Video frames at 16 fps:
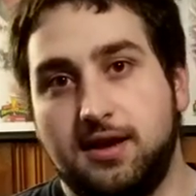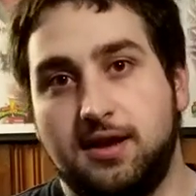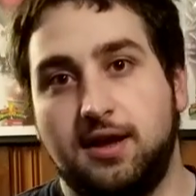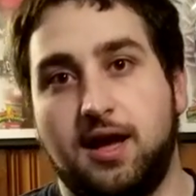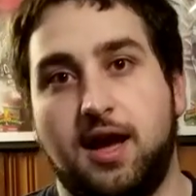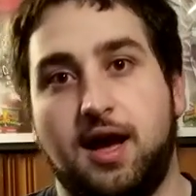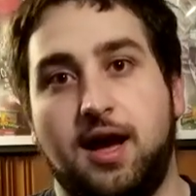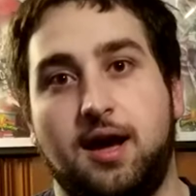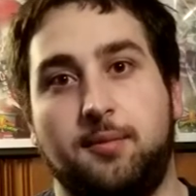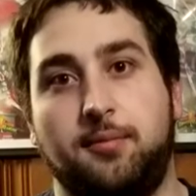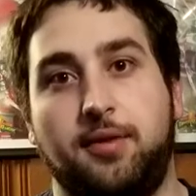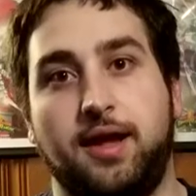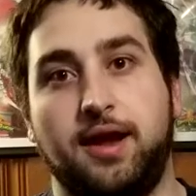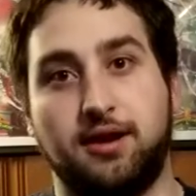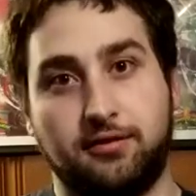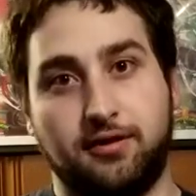Um,
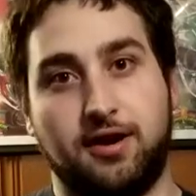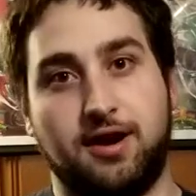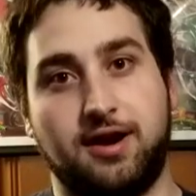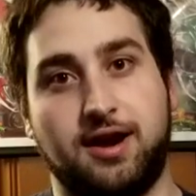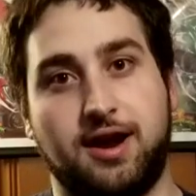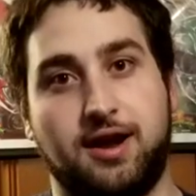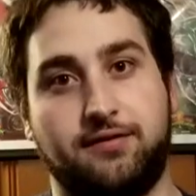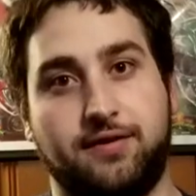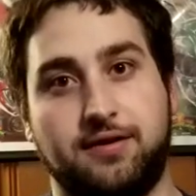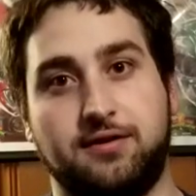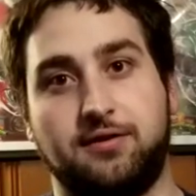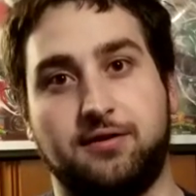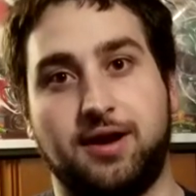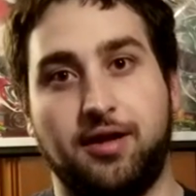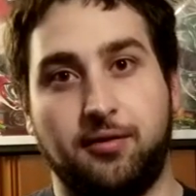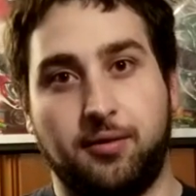later on I found
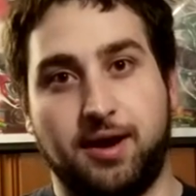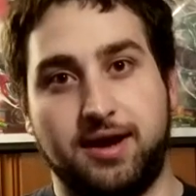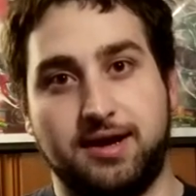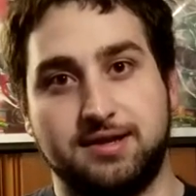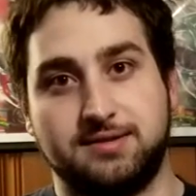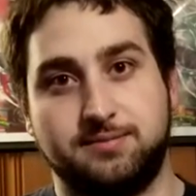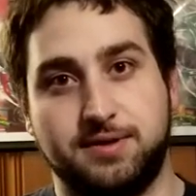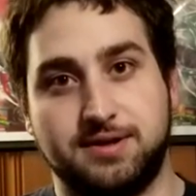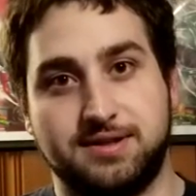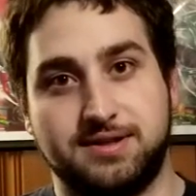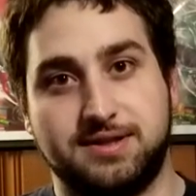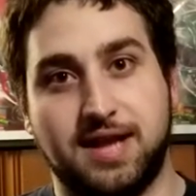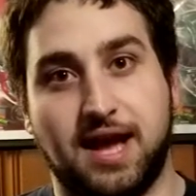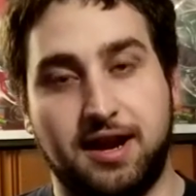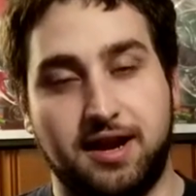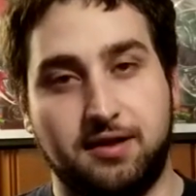out otherwise, but
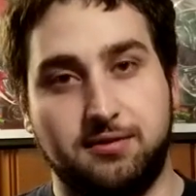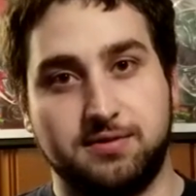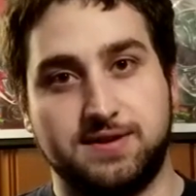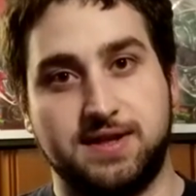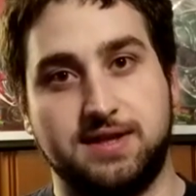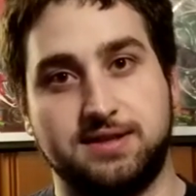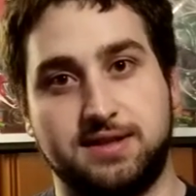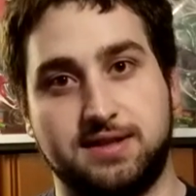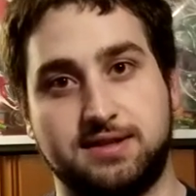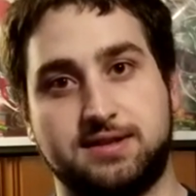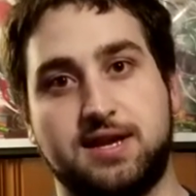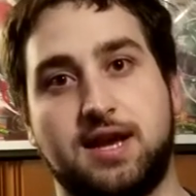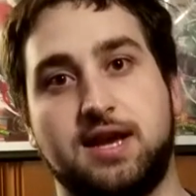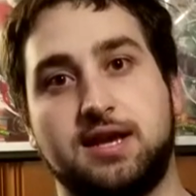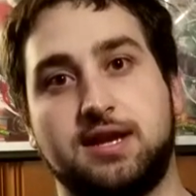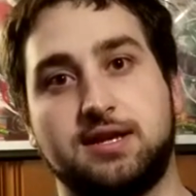Saturday was the easiest
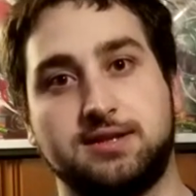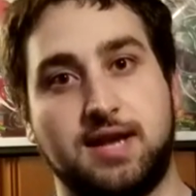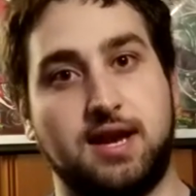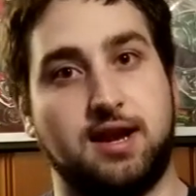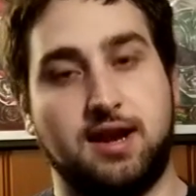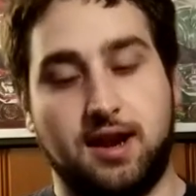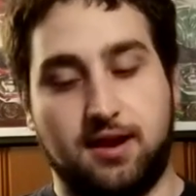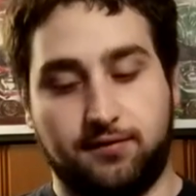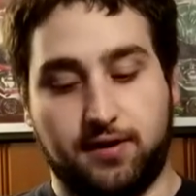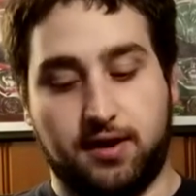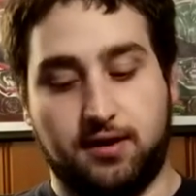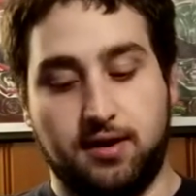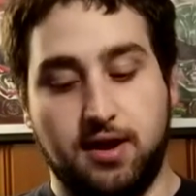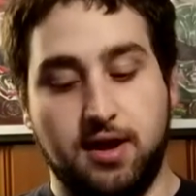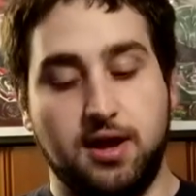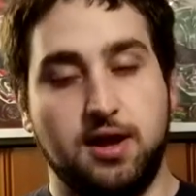day because I didn't have
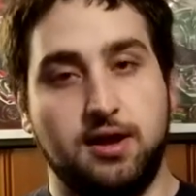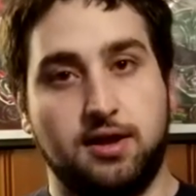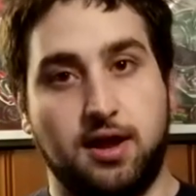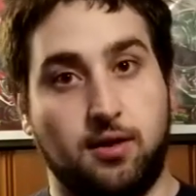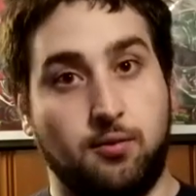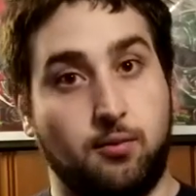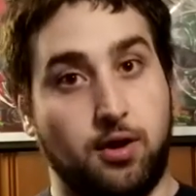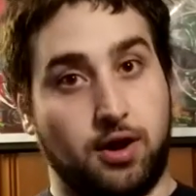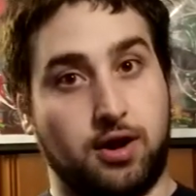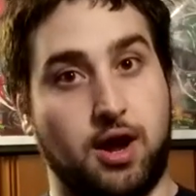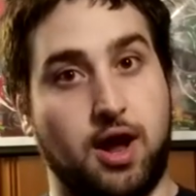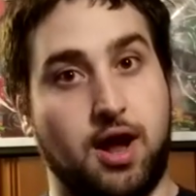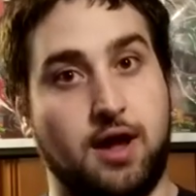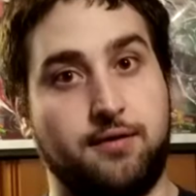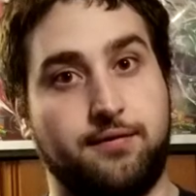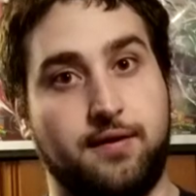to get work
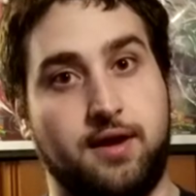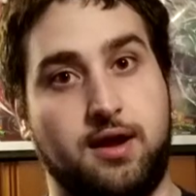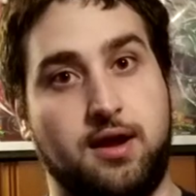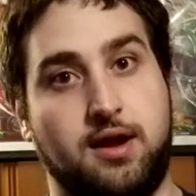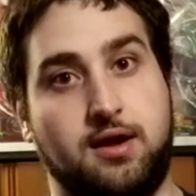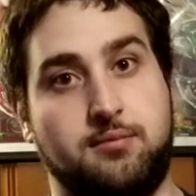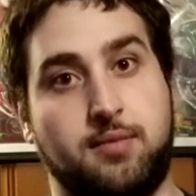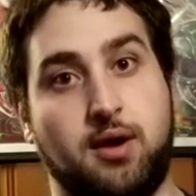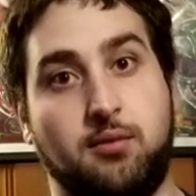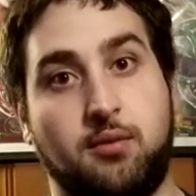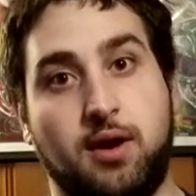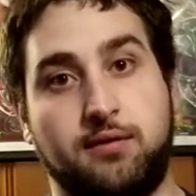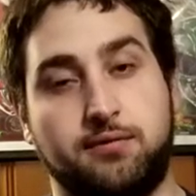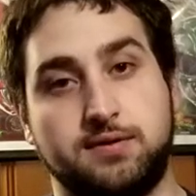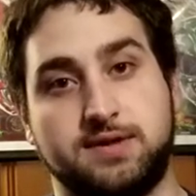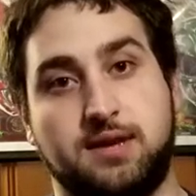off, and my
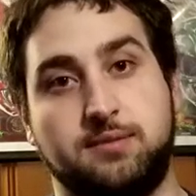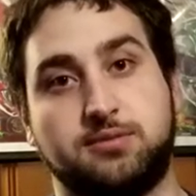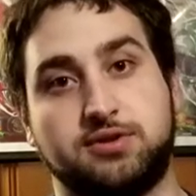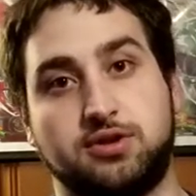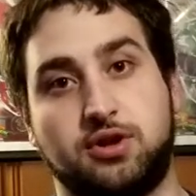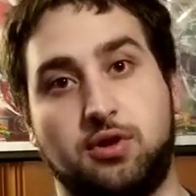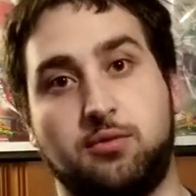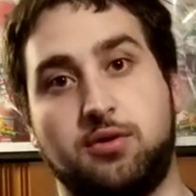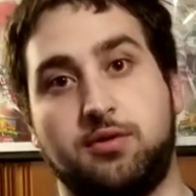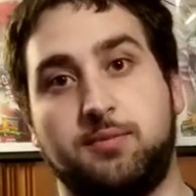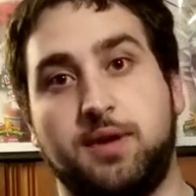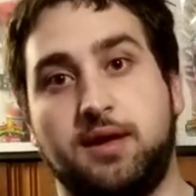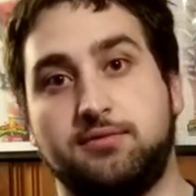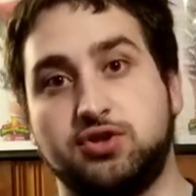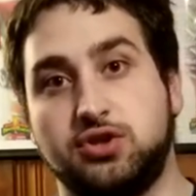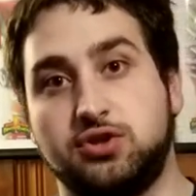wife was able to go with
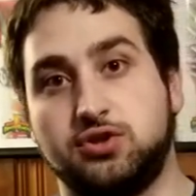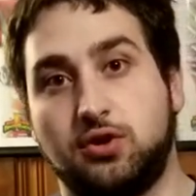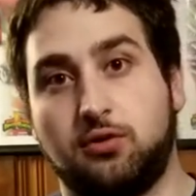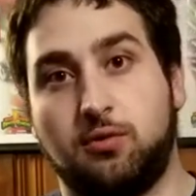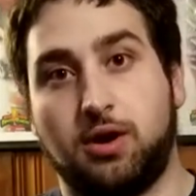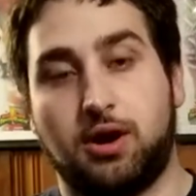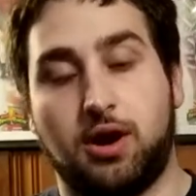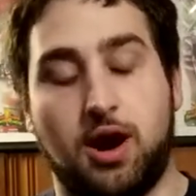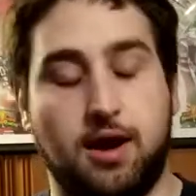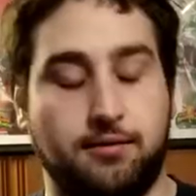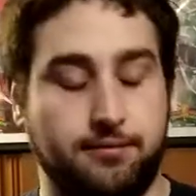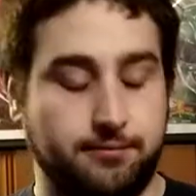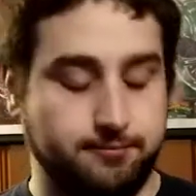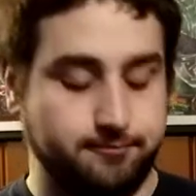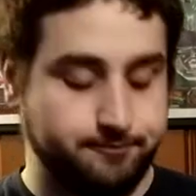me if she took work off.